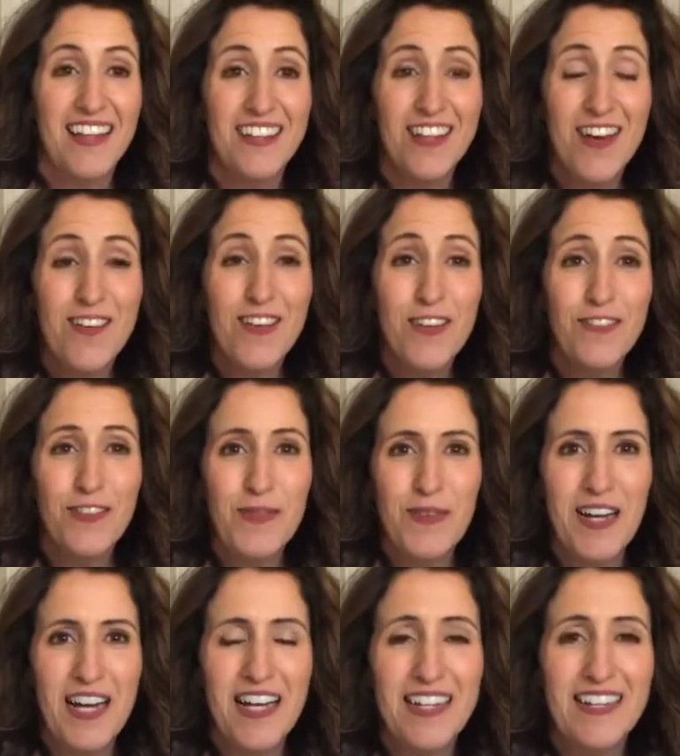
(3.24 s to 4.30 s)
Hello
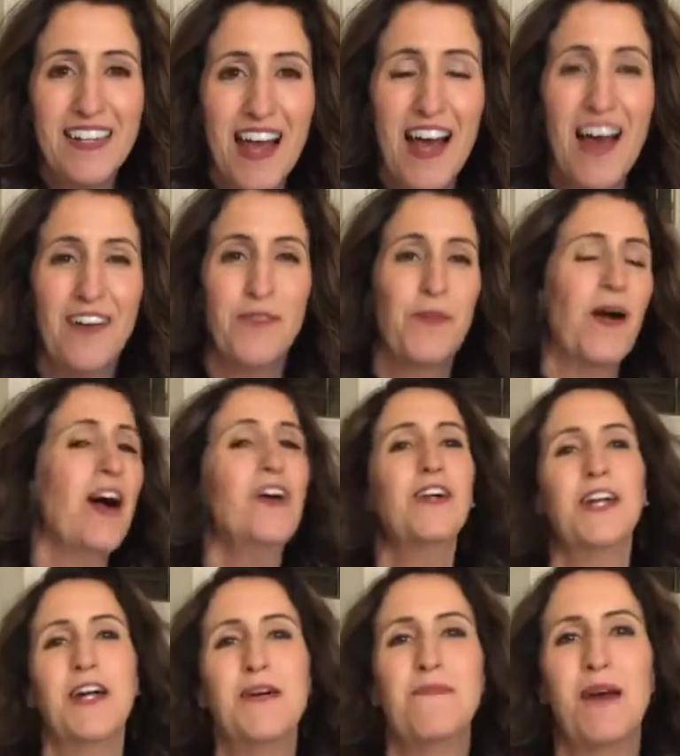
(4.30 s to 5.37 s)
everyone,
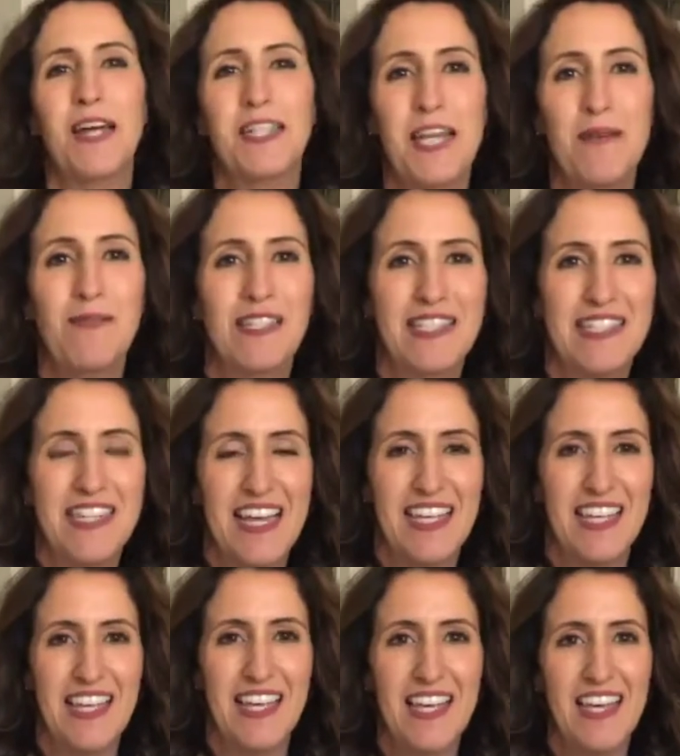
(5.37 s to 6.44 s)
welcome. My name is
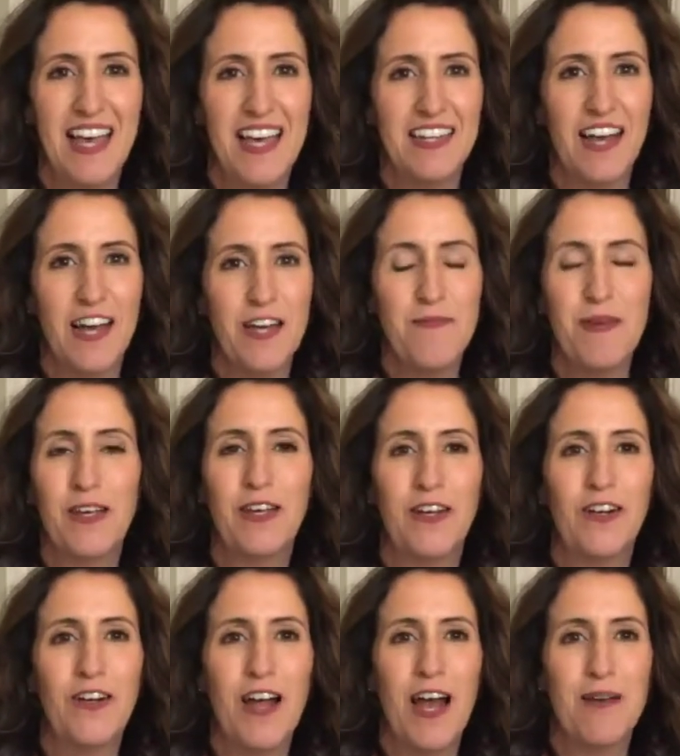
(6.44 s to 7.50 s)
Nikki and I am
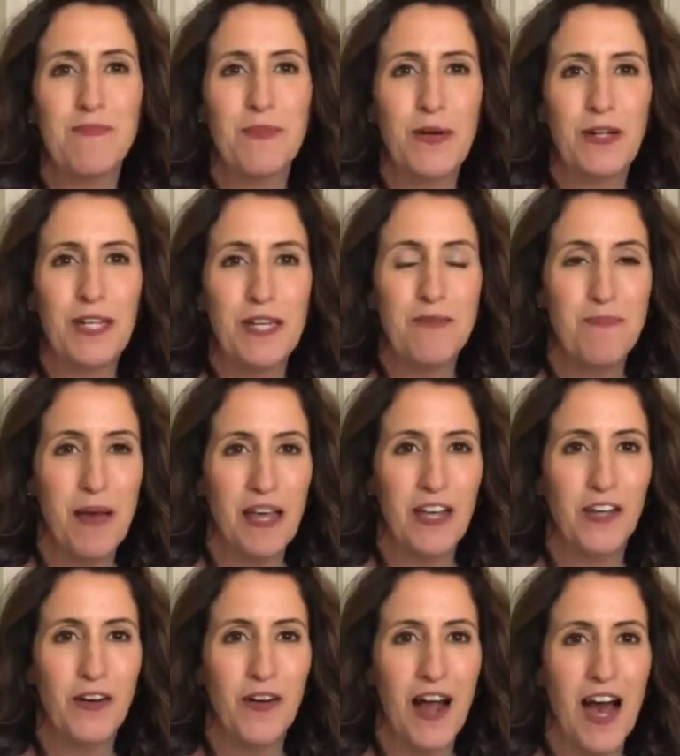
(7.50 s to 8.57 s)
here at Pretty in
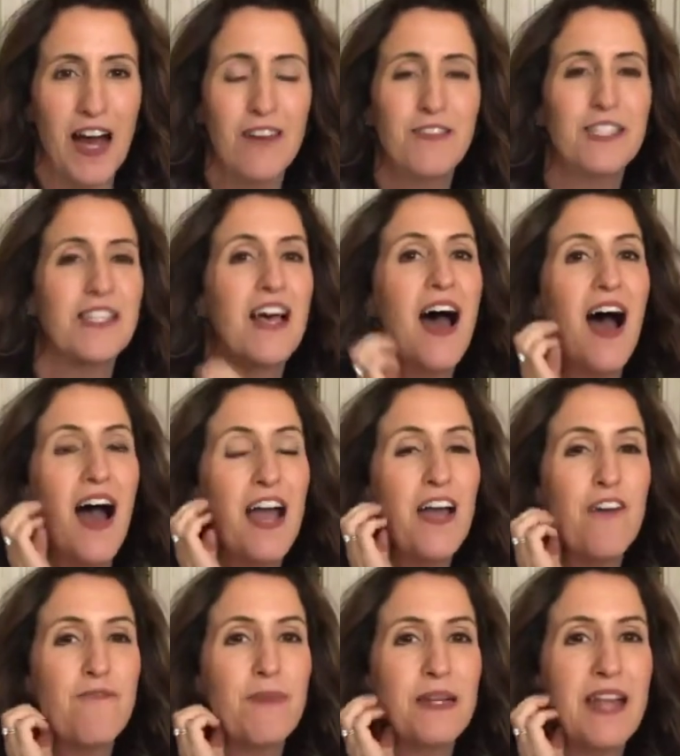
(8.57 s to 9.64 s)
Paint Crafts. I
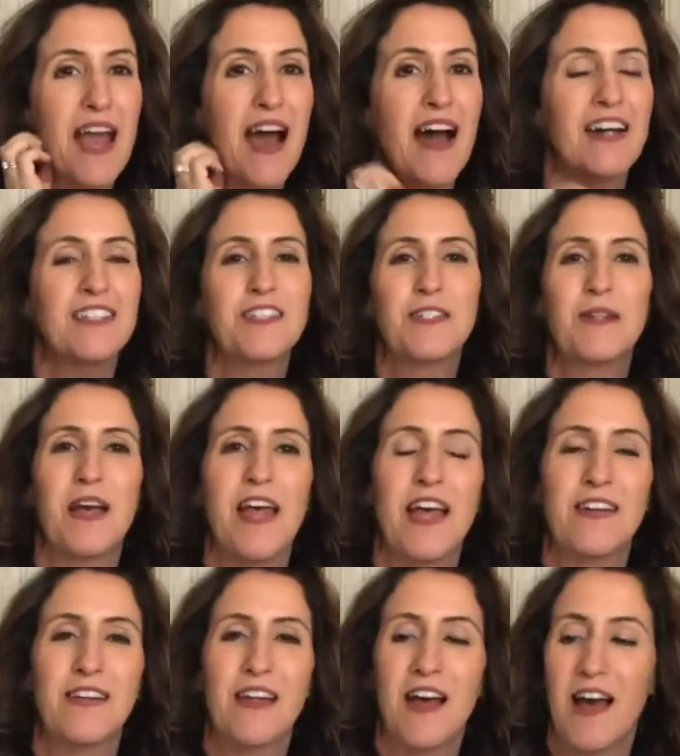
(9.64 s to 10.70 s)
have been asked
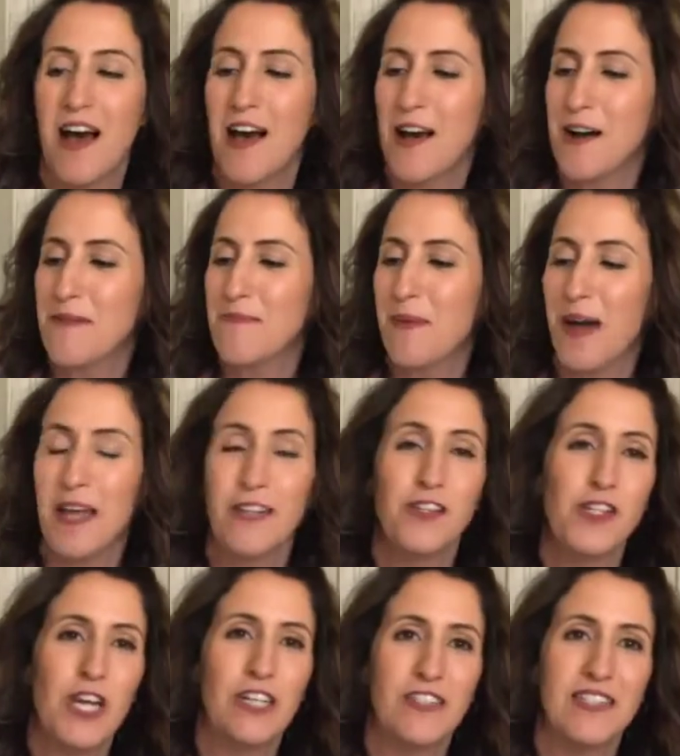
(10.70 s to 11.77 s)
by
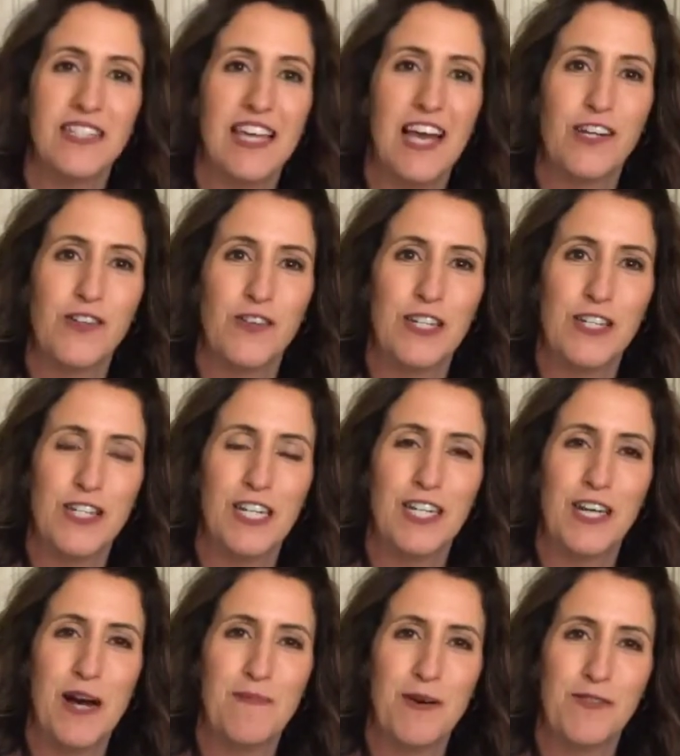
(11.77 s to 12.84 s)
Chelsea and Trisha to
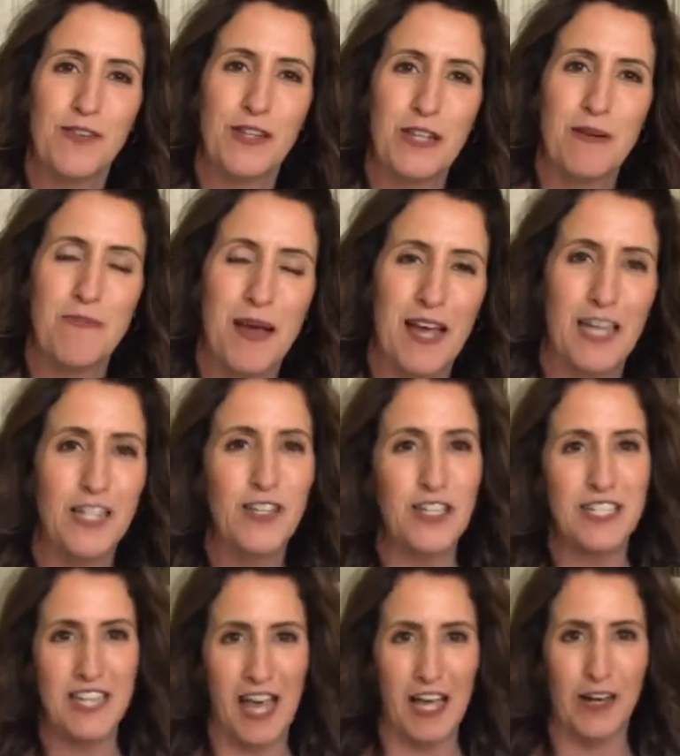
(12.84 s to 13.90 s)
come over to their page
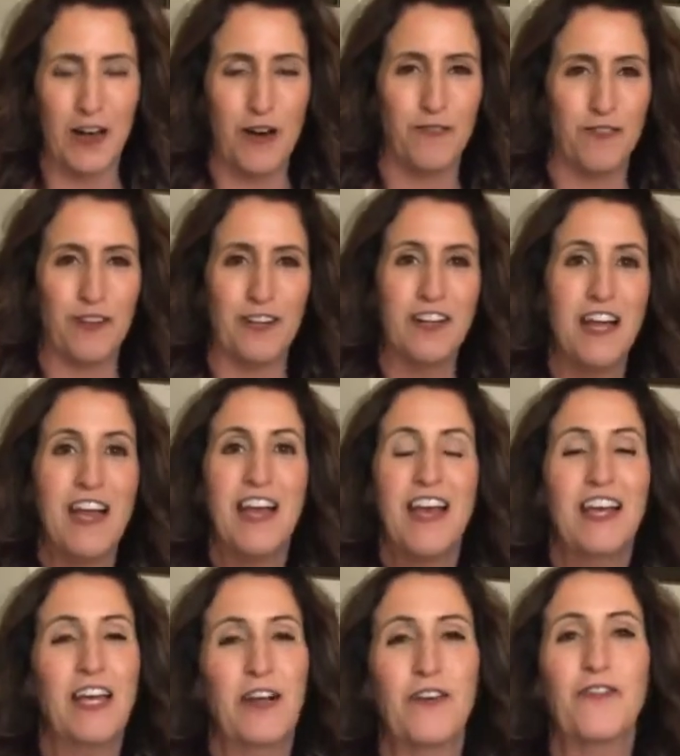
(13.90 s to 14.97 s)
and take over
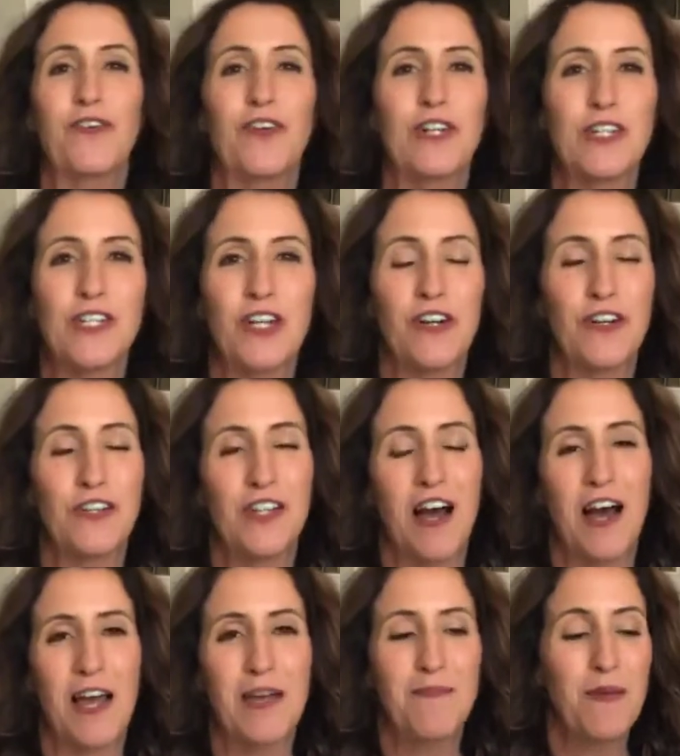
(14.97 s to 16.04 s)
here for a short
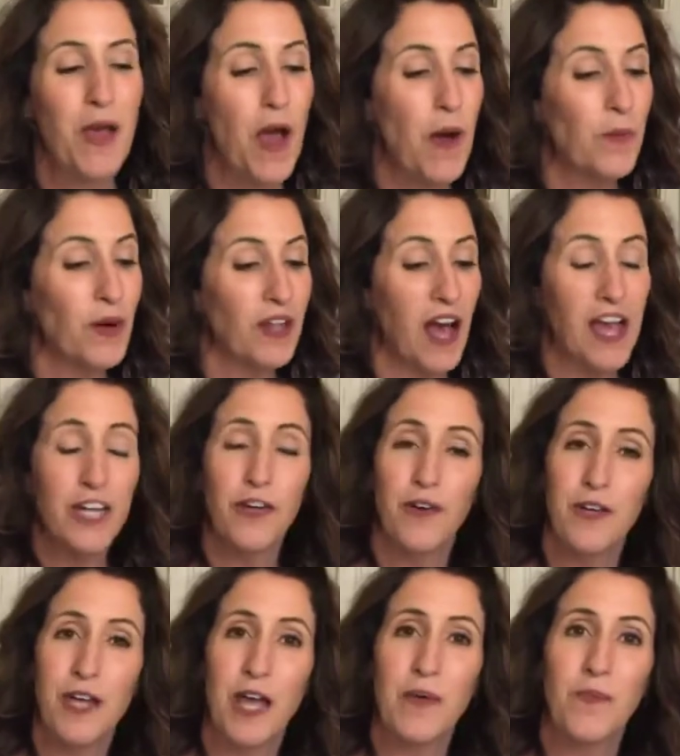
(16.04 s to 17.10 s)
time while I
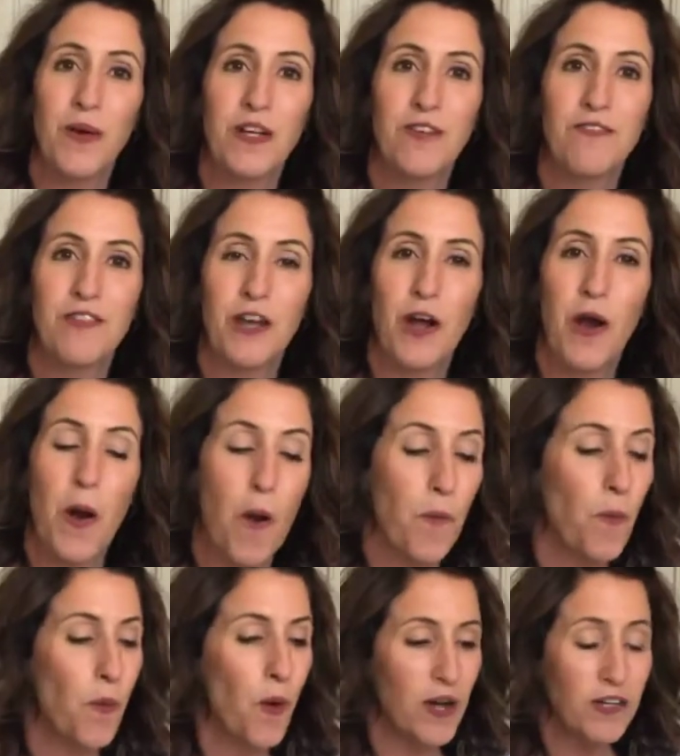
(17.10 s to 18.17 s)
create one of their
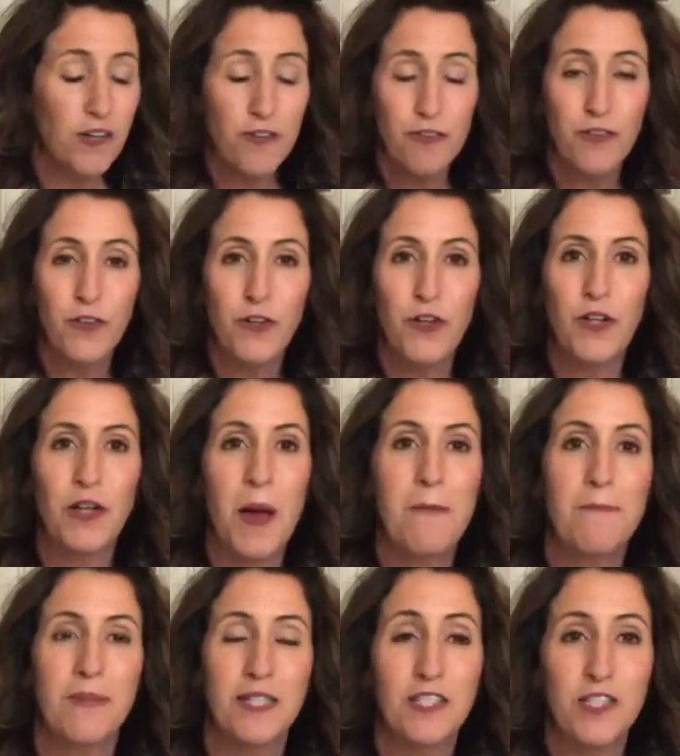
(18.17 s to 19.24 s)
wonderful
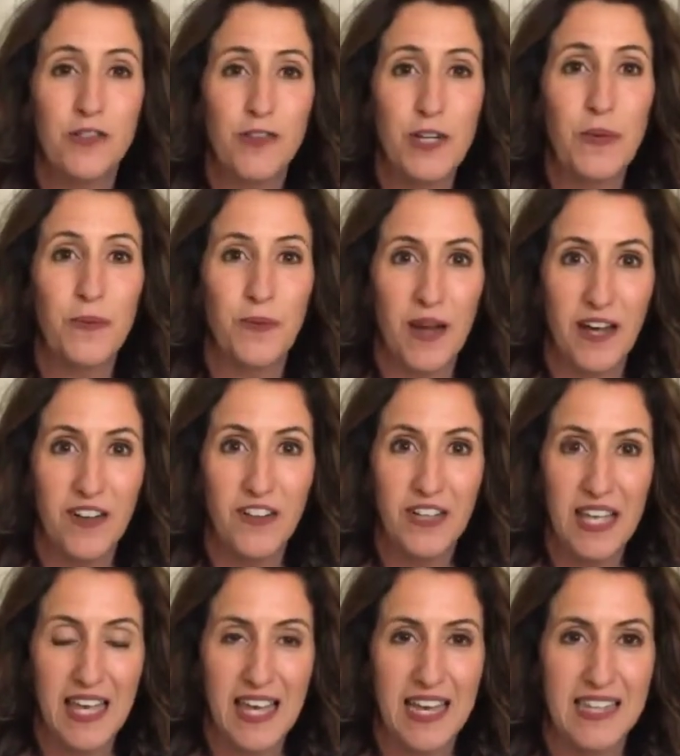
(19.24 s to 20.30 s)
mystery rail
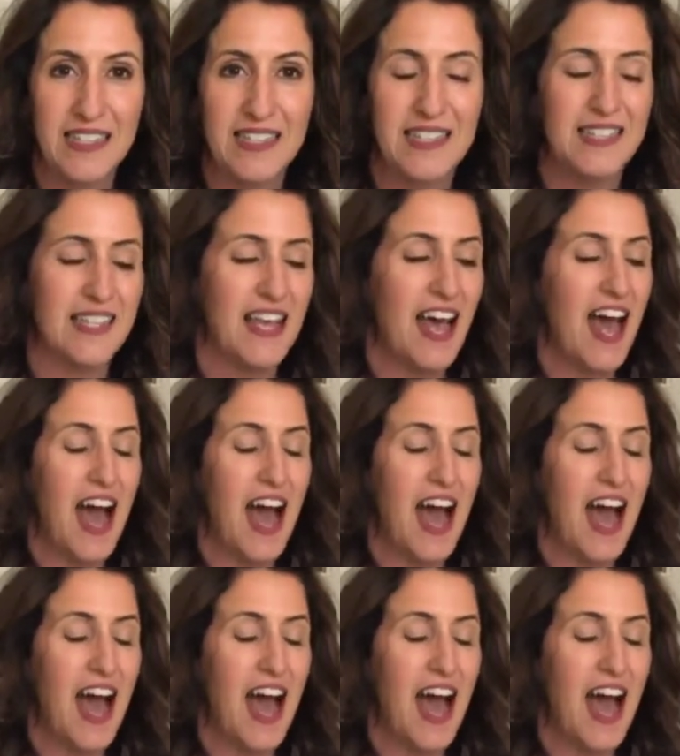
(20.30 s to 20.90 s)
kits.